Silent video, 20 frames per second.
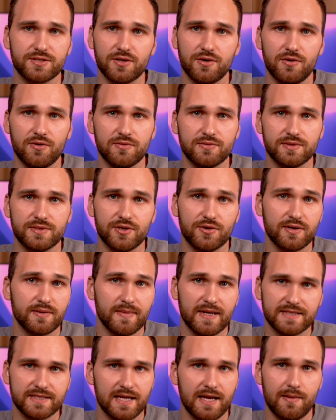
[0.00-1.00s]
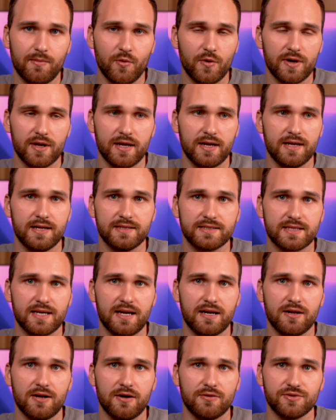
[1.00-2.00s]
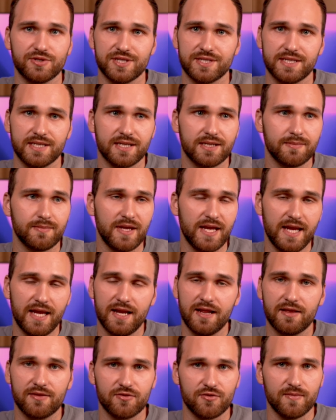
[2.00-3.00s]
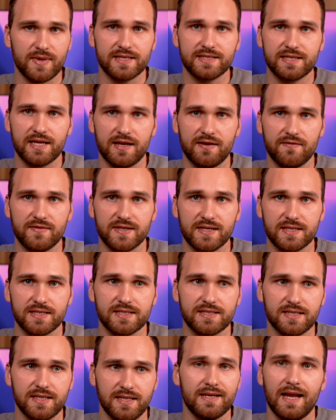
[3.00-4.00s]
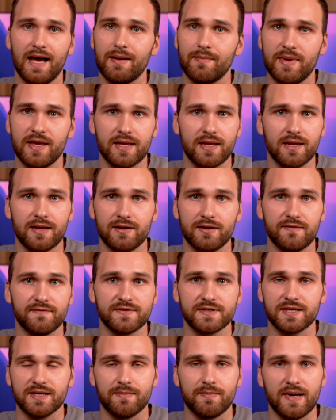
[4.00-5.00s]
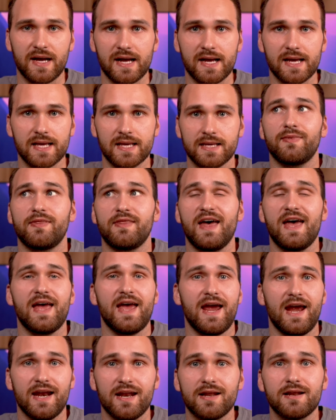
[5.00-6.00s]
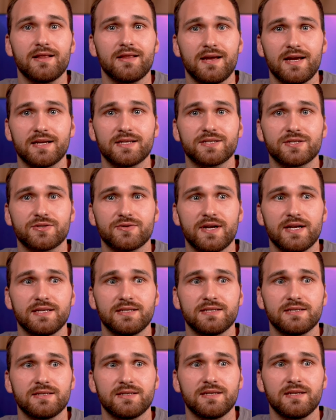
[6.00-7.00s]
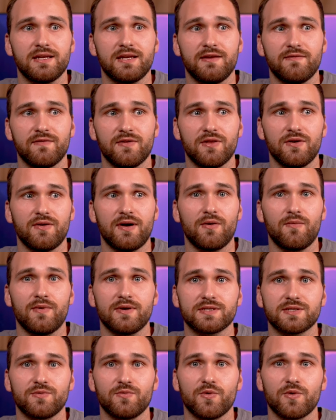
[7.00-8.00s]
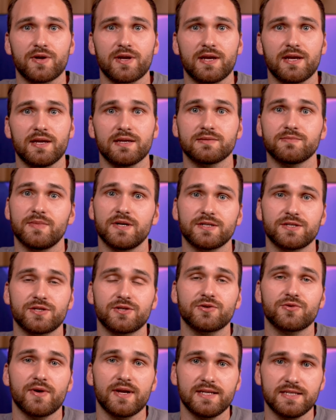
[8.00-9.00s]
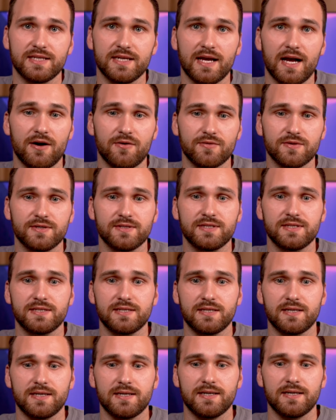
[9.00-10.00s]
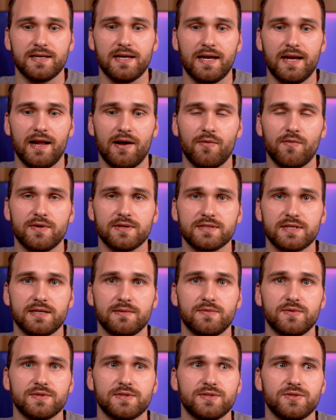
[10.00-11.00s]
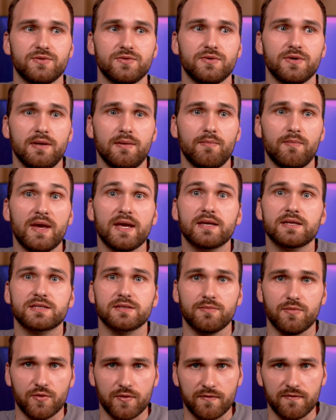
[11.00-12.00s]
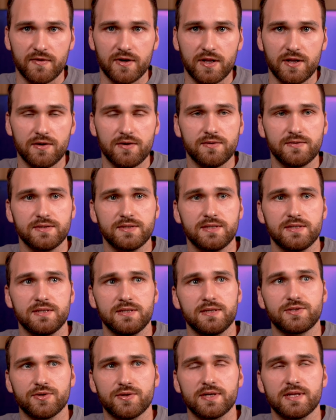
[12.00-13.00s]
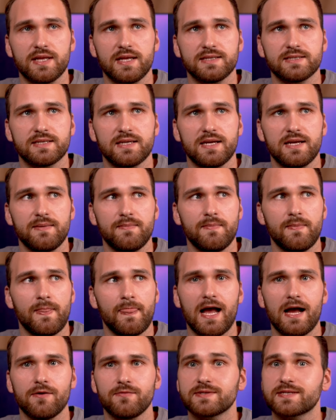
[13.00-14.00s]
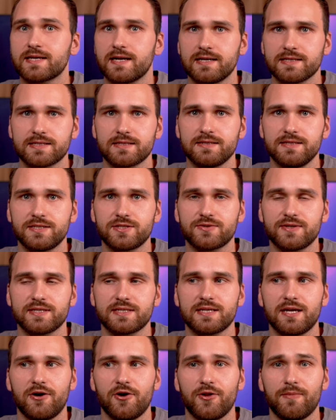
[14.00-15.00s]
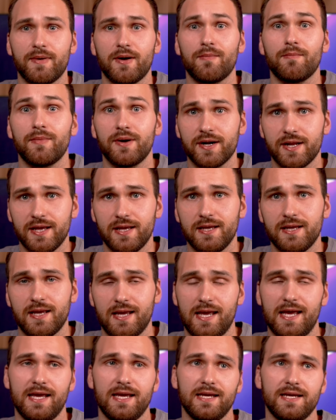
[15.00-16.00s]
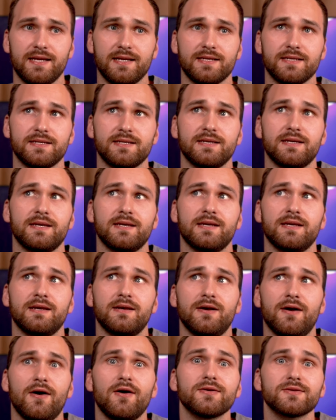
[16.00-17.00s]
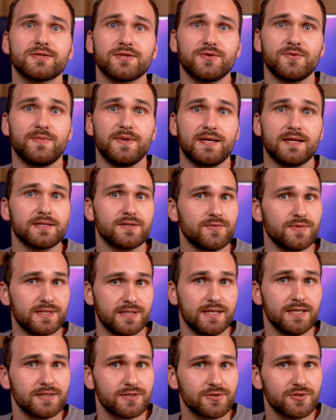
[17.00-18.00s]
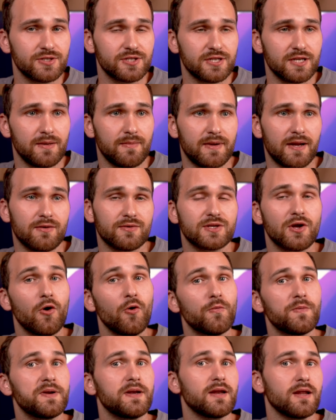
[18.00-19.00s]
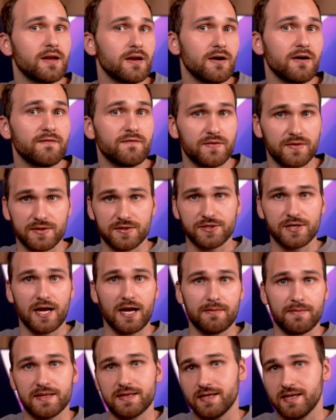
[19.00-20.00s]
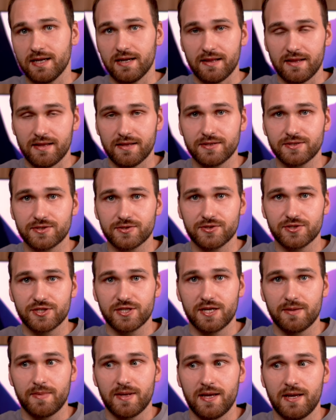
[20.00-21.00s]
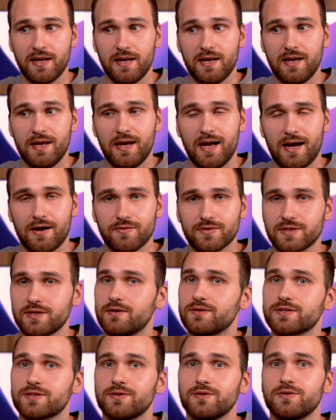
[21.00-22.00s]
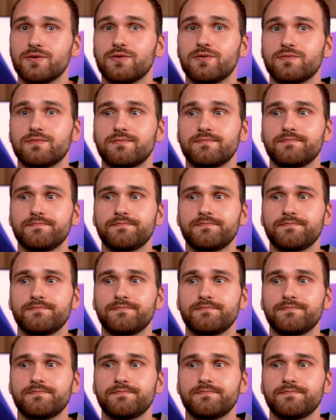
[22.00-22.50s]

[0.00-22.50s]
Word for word: So during my time working at Insider, I was just eating through my savings, not making enough to get by. That added a lot of stress, even though I wasn't working as much crazy hours uh, and I was able to make some more videos during that time. I was constantly stressed out about money and also because it was an internship and I was hoping to get offered the job at the end of the internship, I was also